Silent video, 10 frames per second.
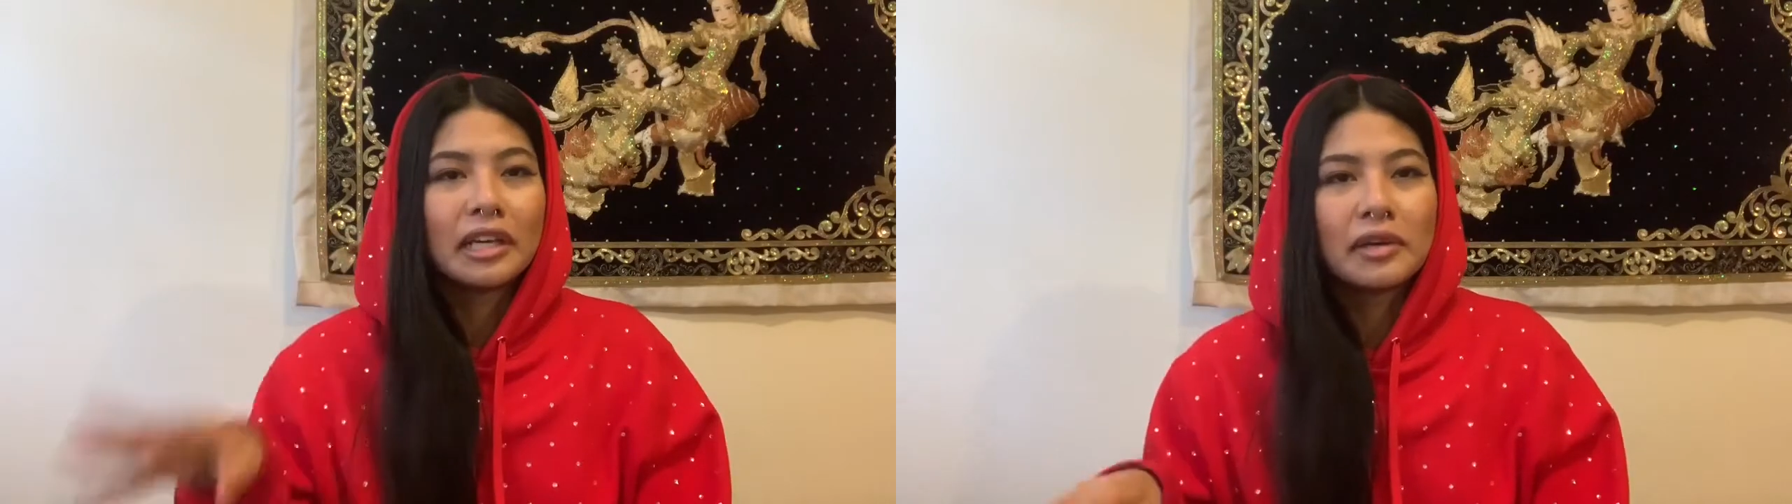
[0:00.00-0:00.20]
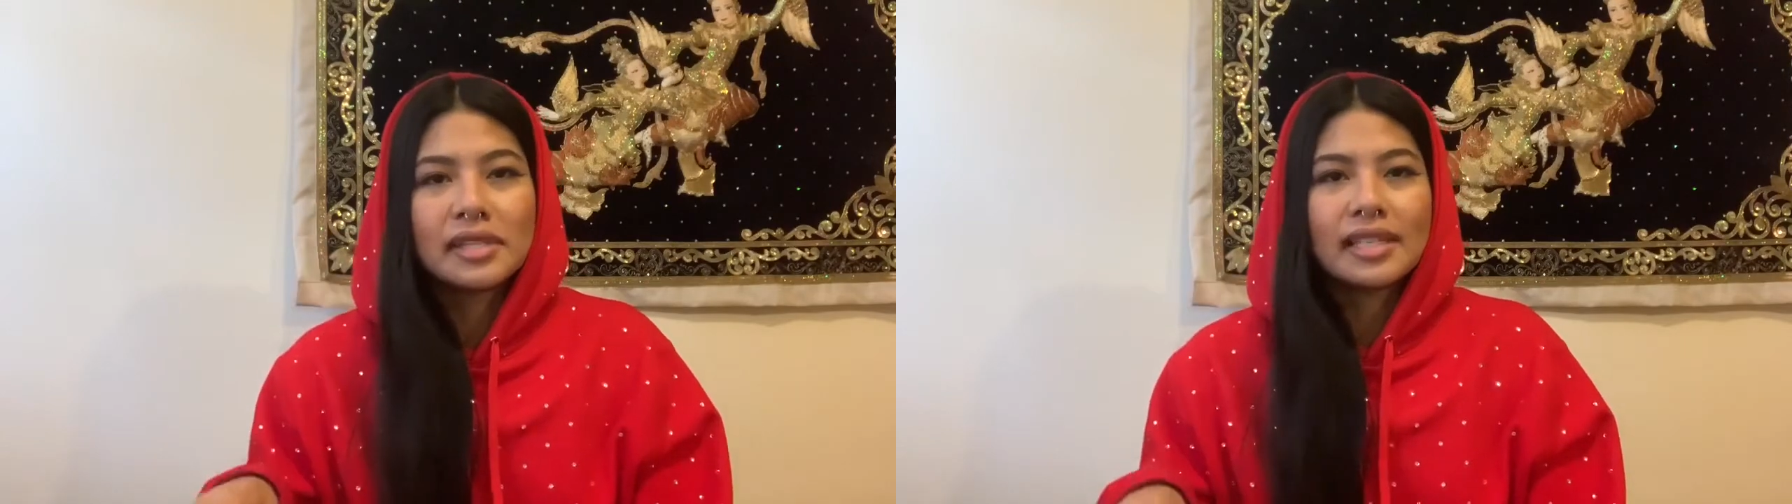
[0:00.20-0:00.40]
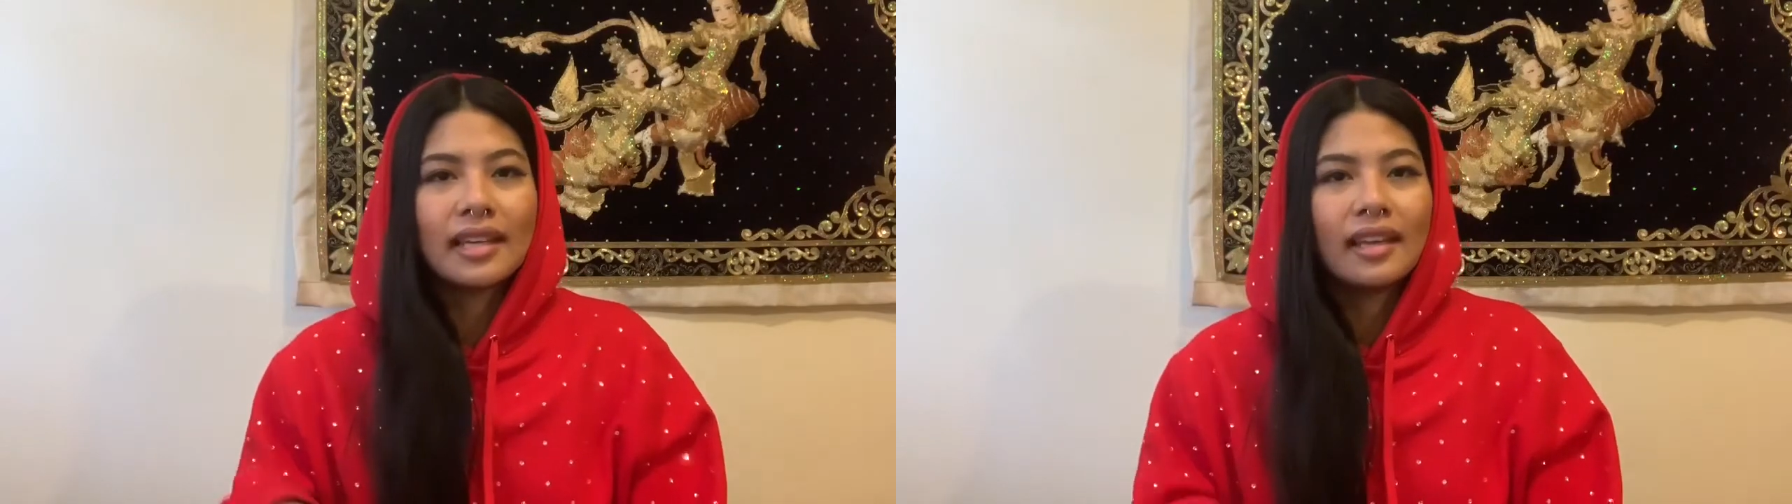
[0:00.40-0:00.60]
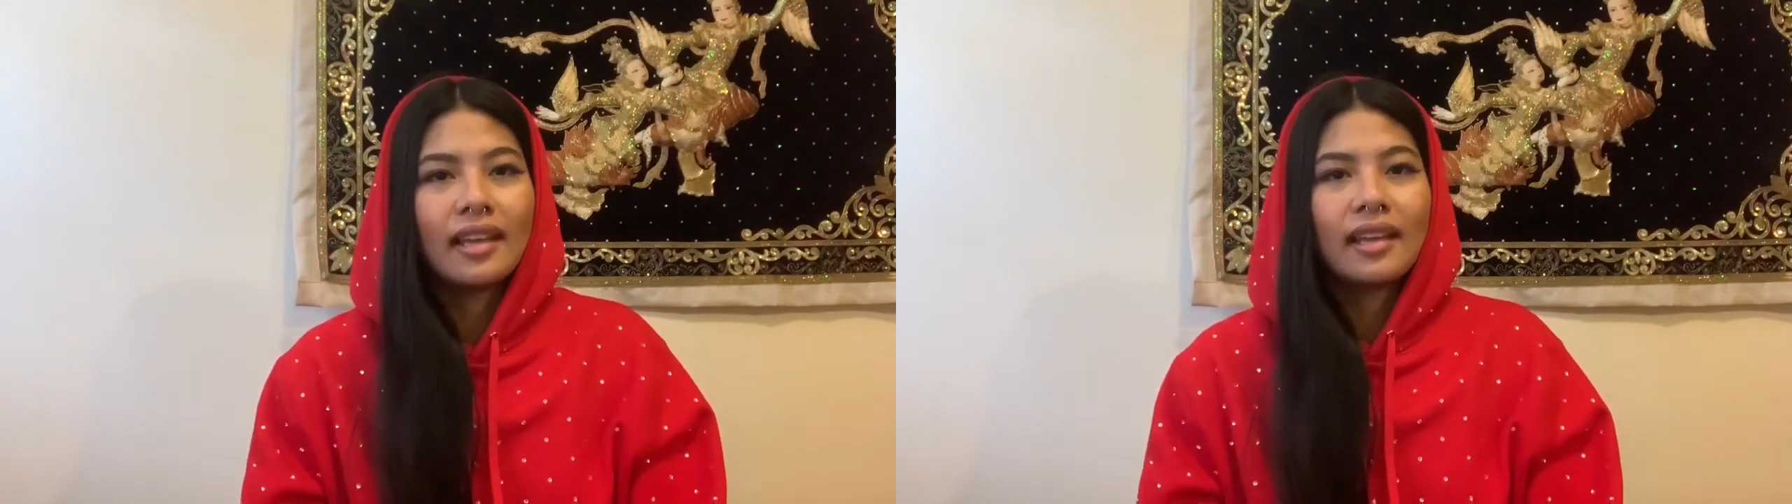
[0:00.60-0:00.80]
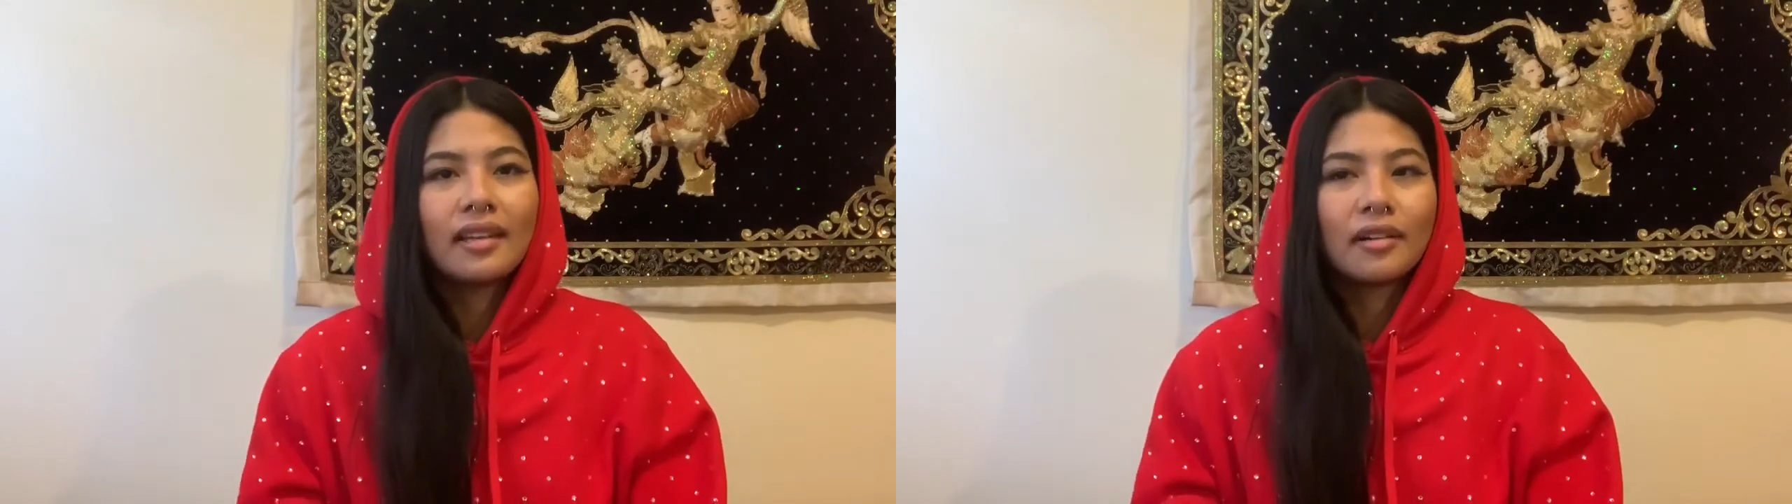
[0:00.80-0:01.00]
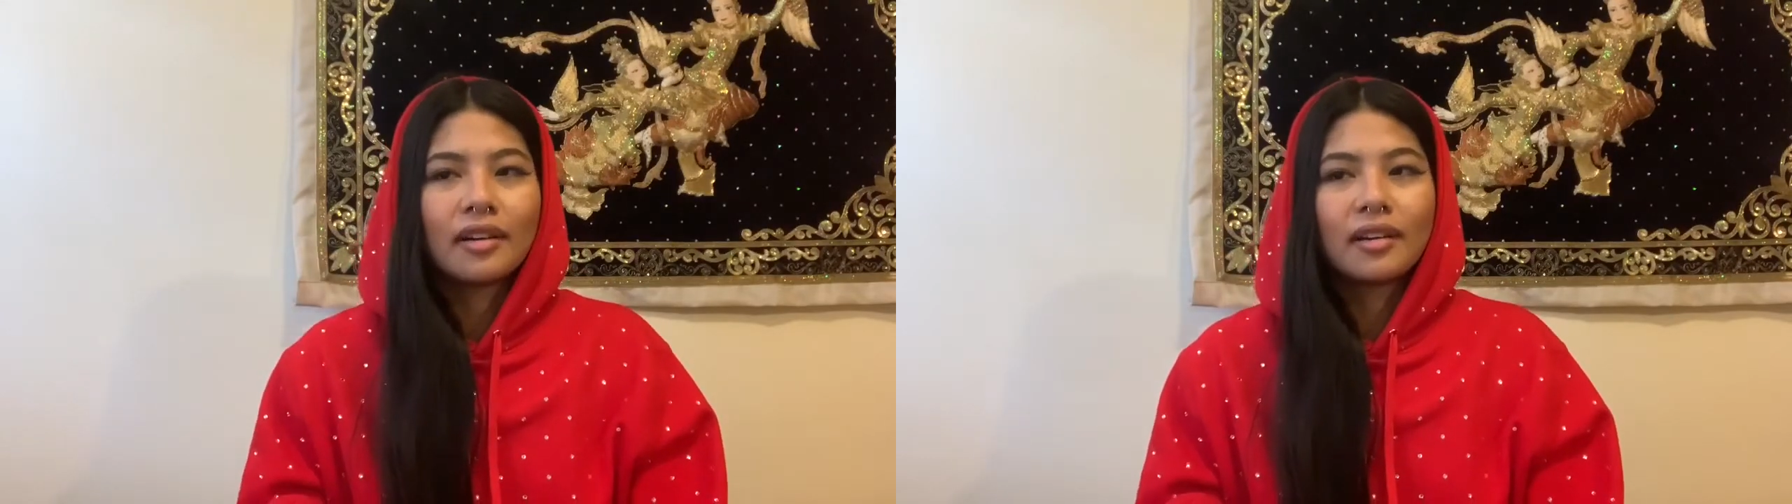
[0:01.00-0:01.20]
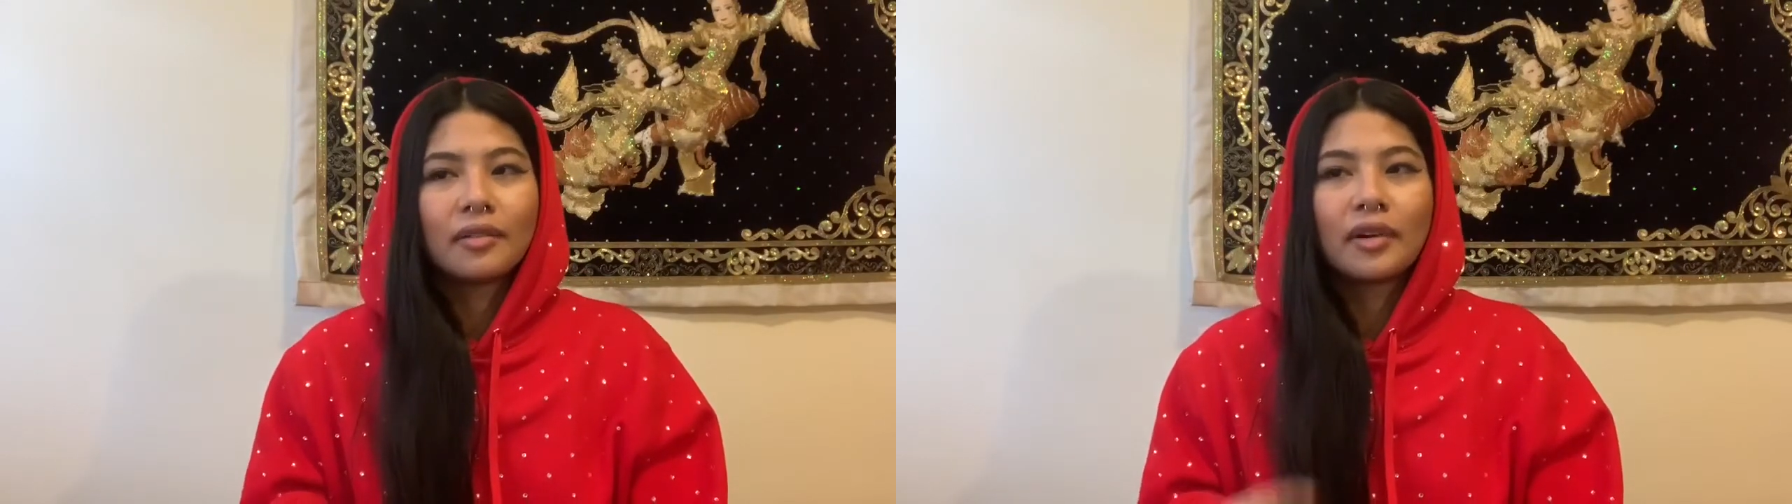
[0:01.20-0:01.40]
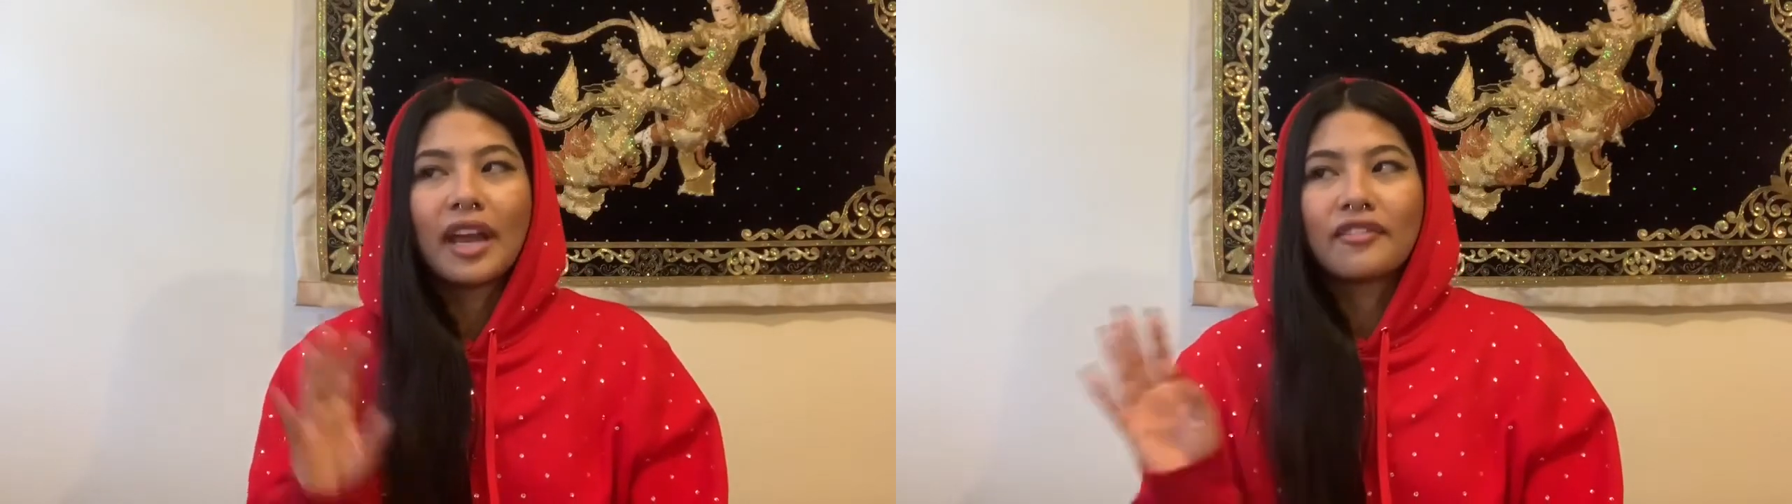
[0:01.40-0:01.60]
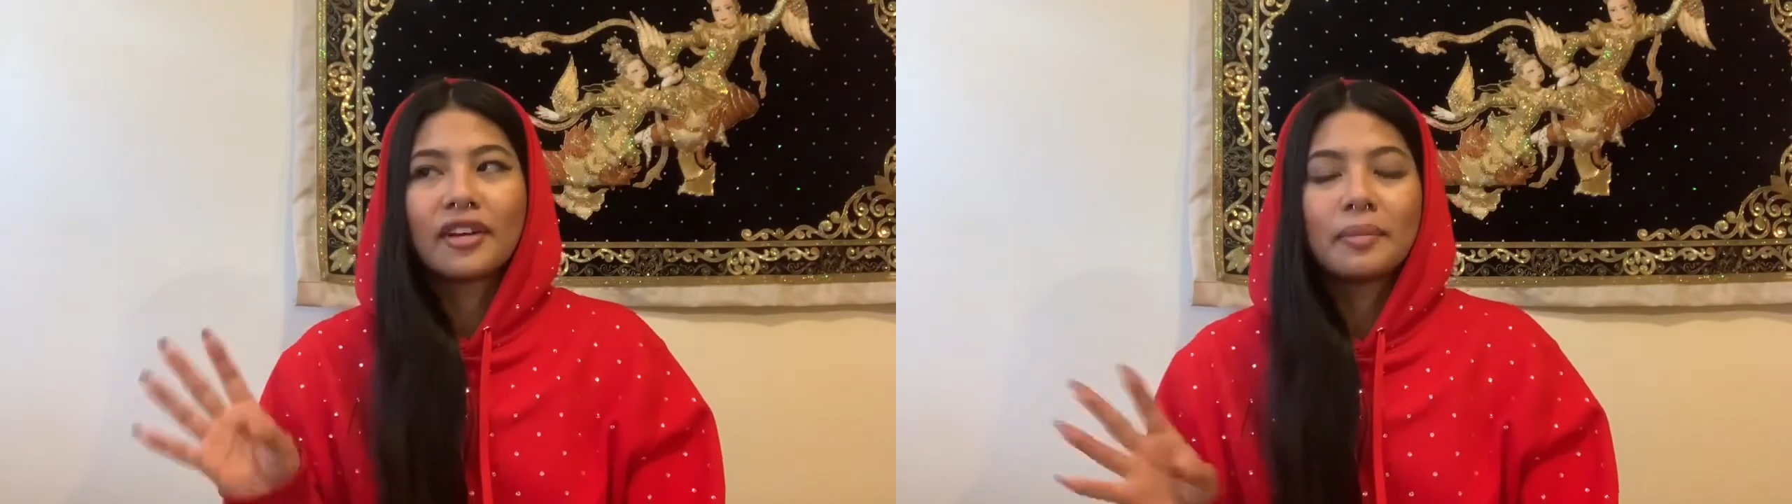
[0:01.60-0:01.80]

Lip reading: ghosted or whatever,